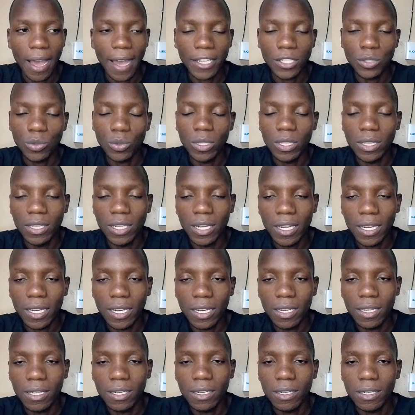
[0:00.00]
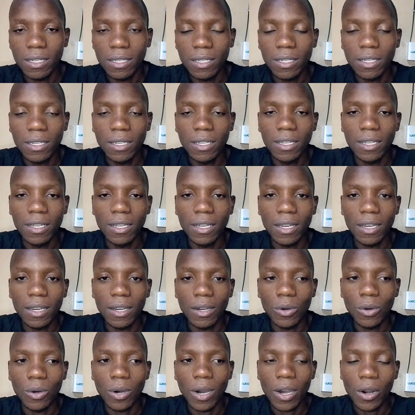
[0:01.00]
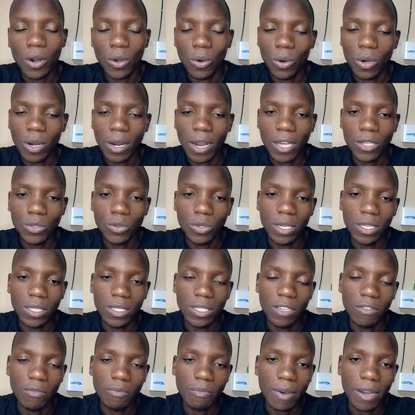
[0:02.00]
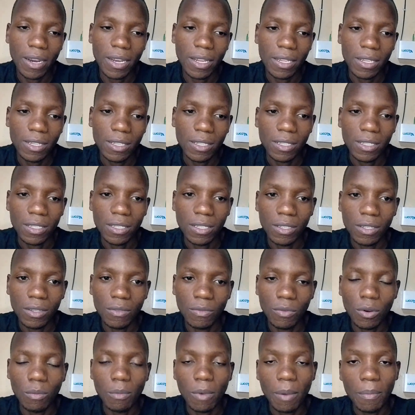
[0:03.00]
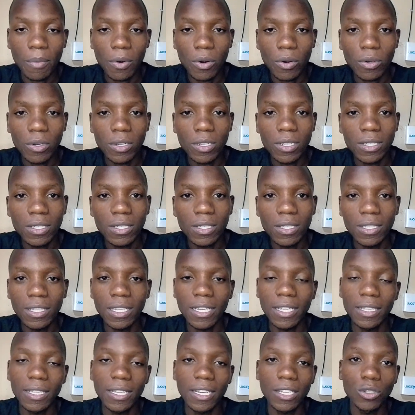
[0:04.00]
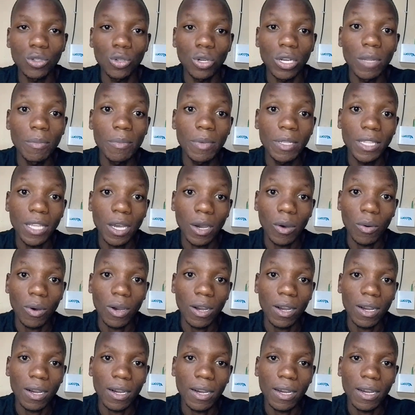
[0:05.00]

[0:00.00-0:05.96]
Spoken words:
as we trade or as we receive money from abroad, they tend to limit uh,